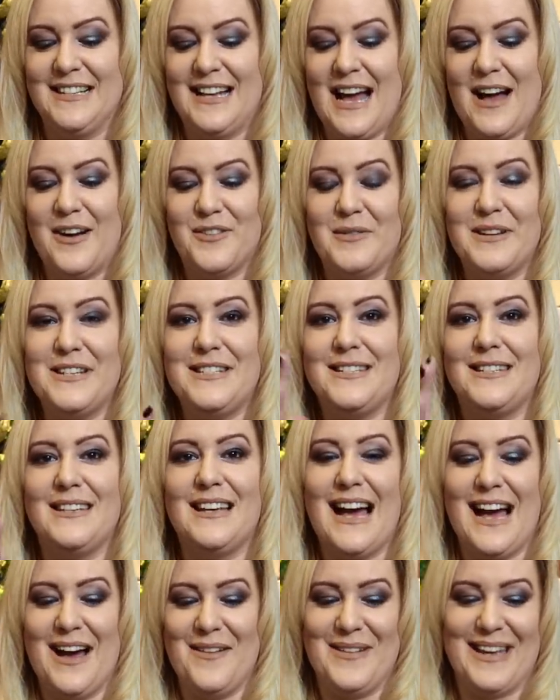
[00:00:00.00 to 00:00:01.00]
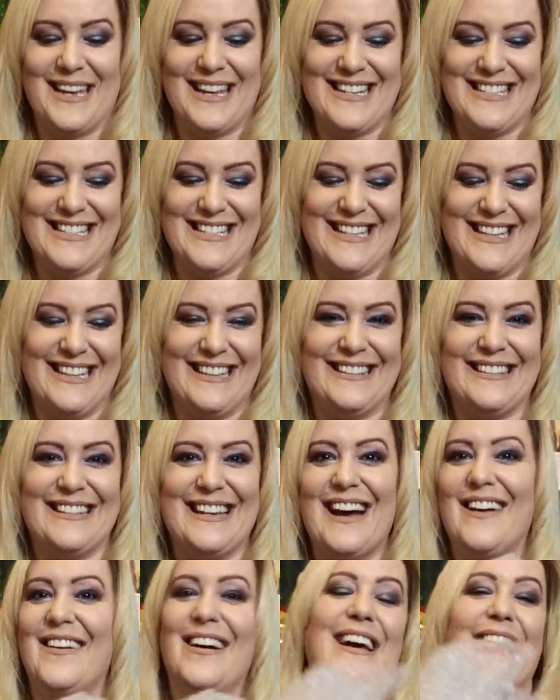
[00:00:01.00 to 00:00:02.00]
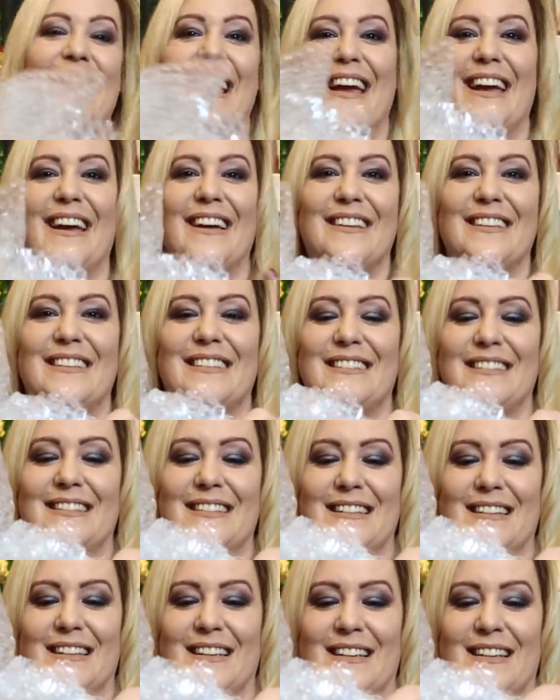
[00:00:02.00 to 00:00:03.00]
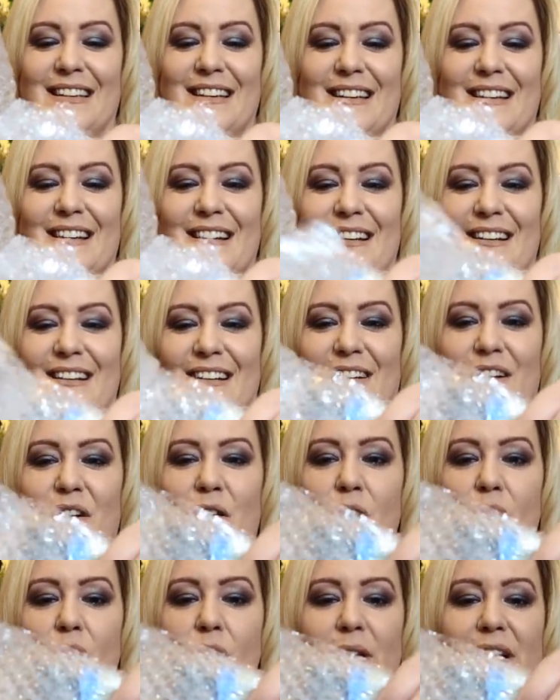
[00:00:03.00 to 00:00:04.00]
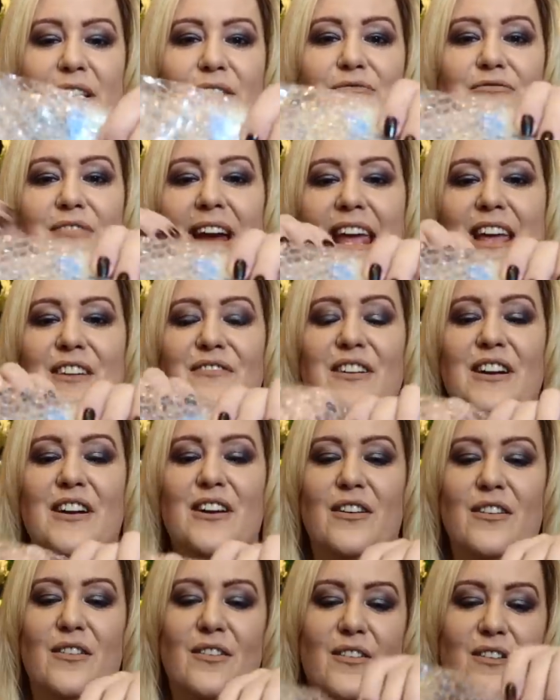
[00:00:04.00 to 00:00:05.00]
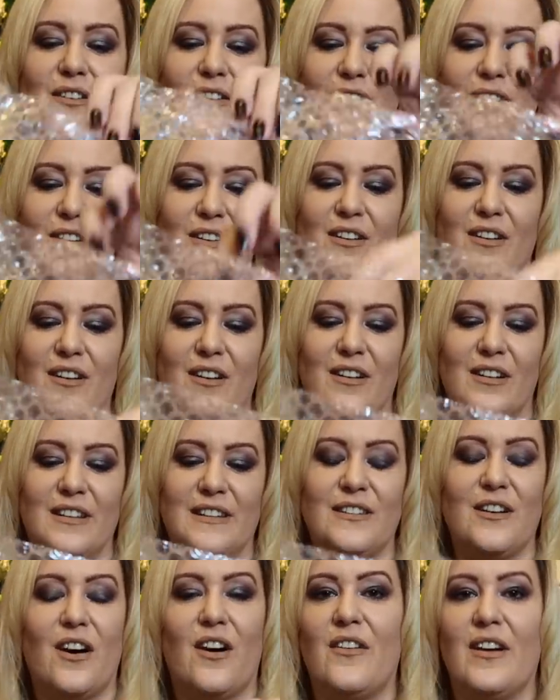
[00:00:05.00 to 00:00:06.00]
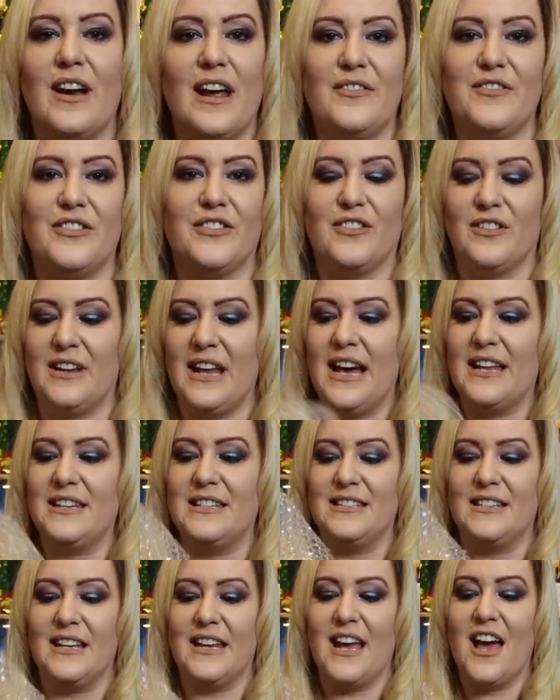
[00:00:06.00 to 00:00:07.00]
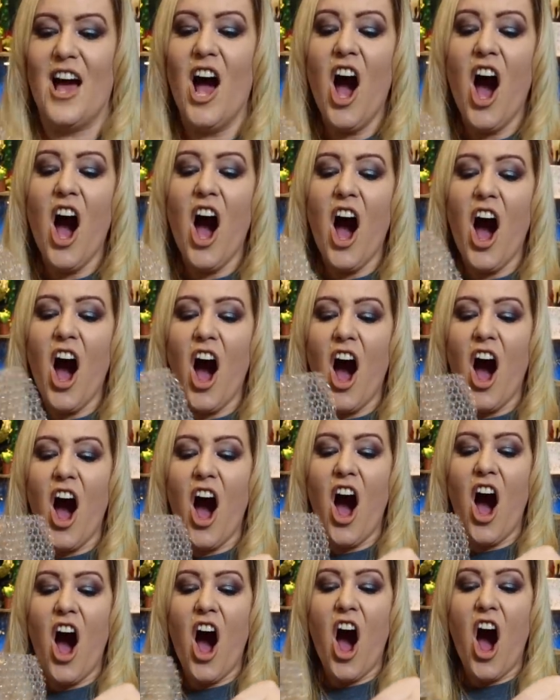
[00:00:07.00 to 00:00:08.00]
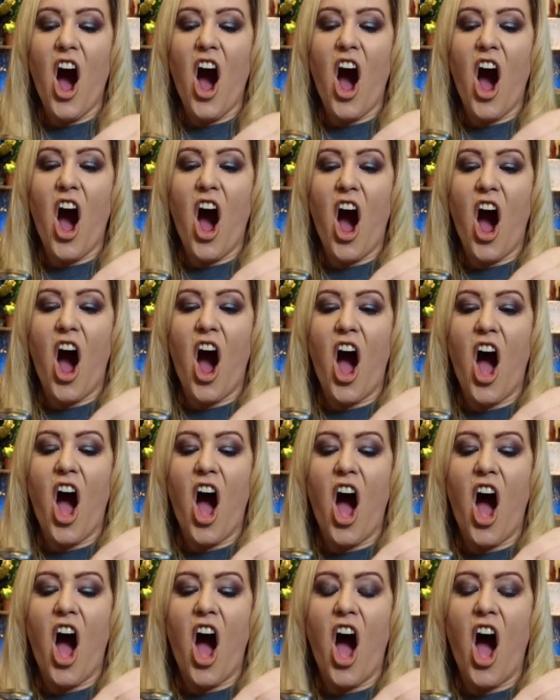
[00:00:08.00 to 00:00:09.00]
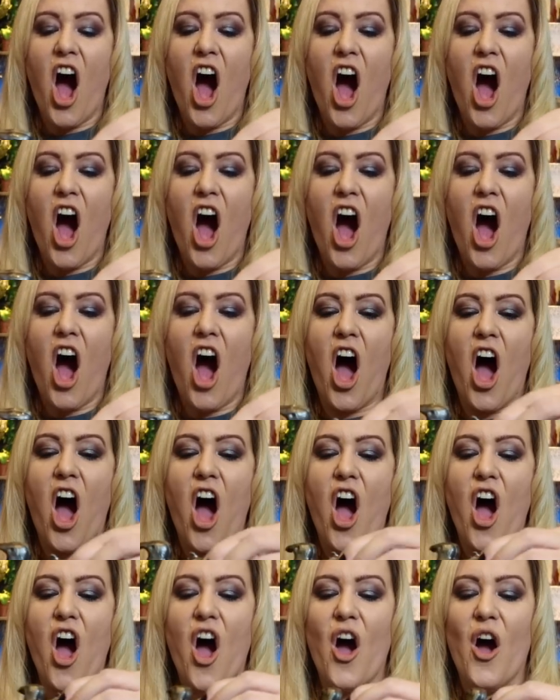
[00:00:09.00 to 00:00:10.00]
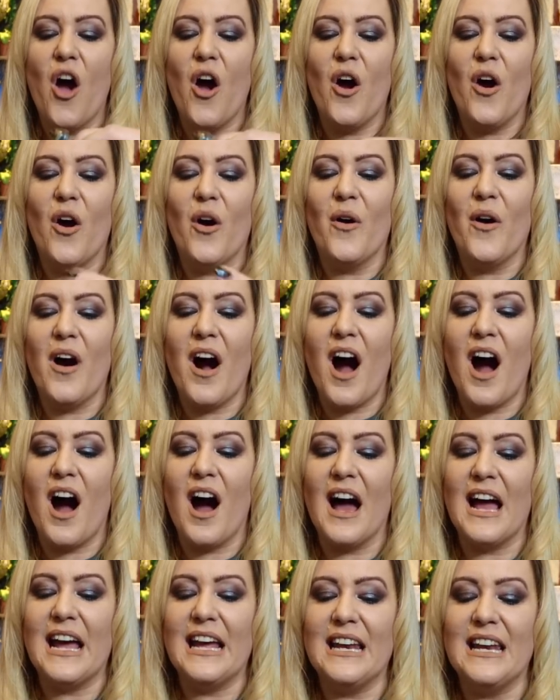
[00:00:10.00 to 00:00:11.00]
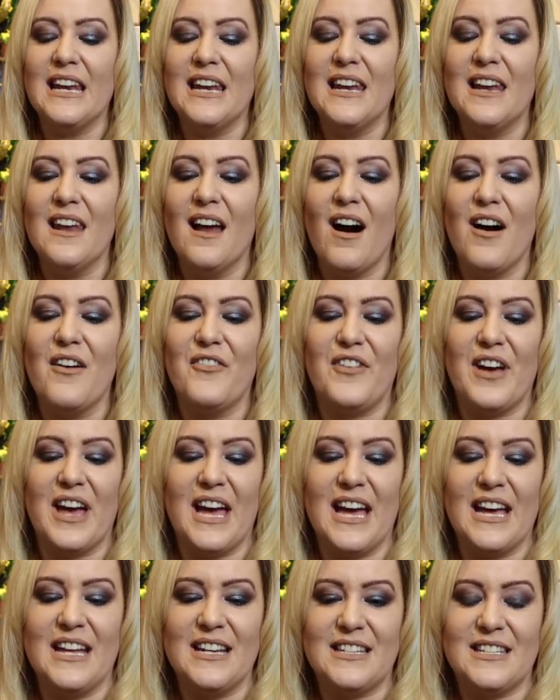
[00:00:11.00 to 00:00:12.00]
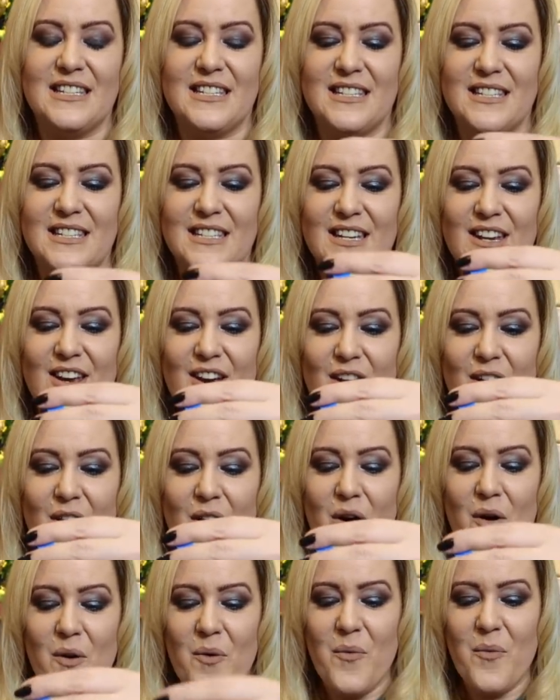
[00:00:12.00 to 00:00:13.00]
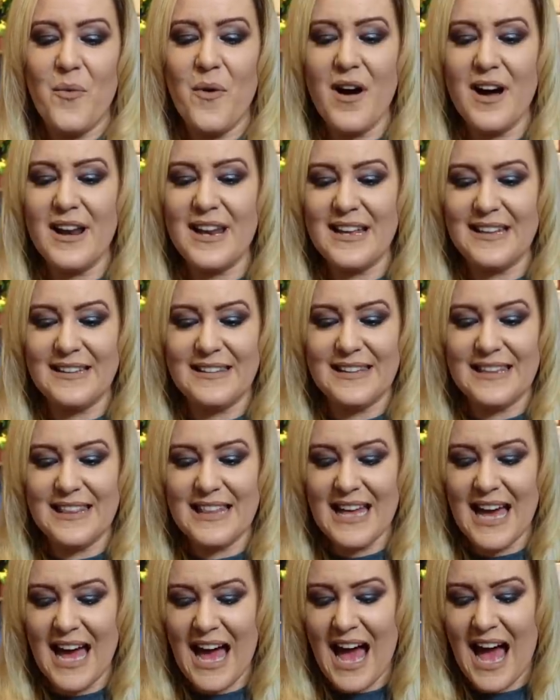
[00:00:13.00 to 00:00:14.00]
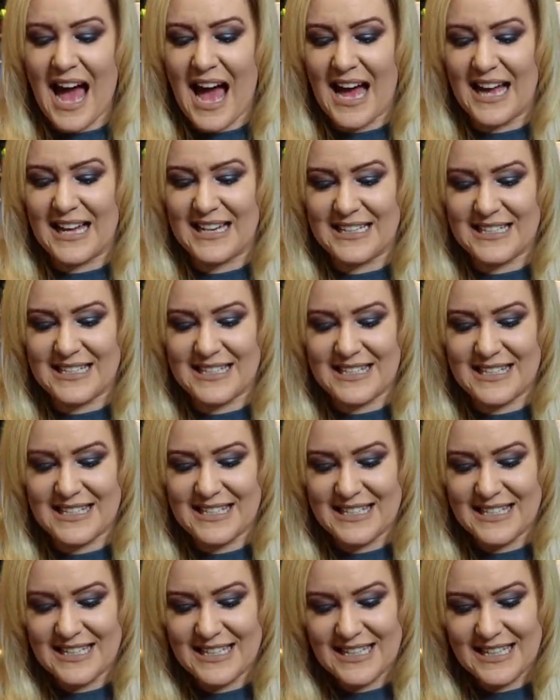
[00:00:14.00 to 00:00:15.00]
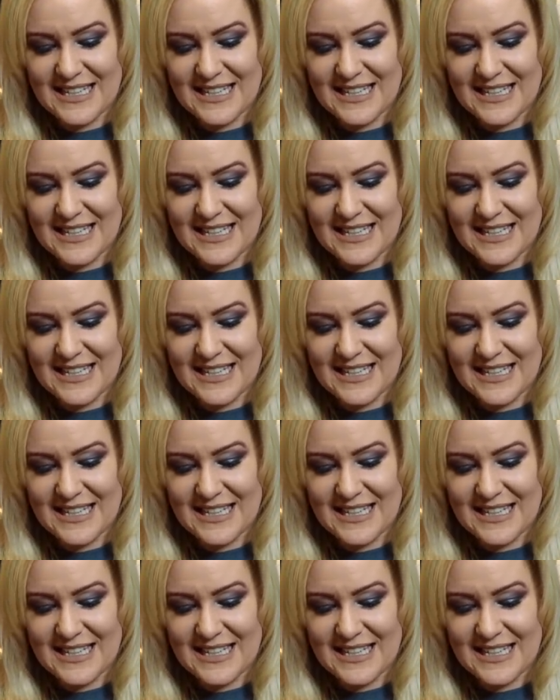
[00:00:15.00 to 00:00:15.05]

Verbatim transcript: How am I going to do this now? Okay, it's Ravenclaw. Sorry, I've just gone ahead and done it. Oh, I love it. What is that? Is